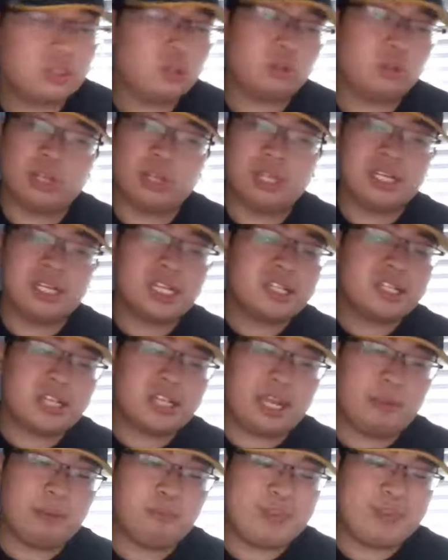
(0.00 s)
Dude, another
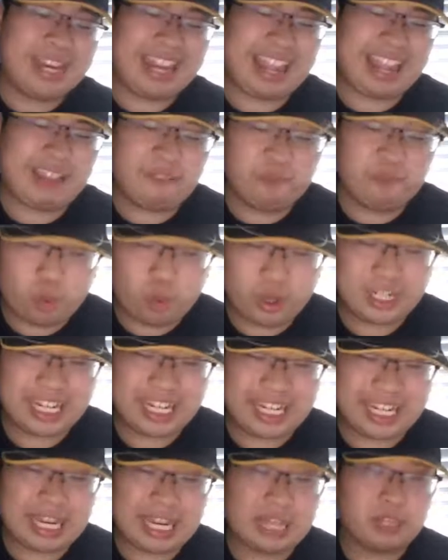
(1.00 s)
team we have won
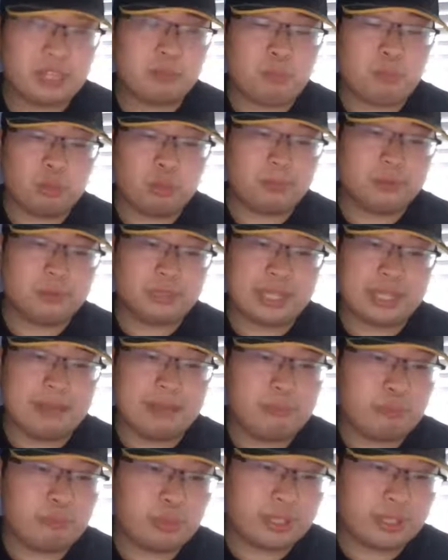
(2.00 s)
against multiple times.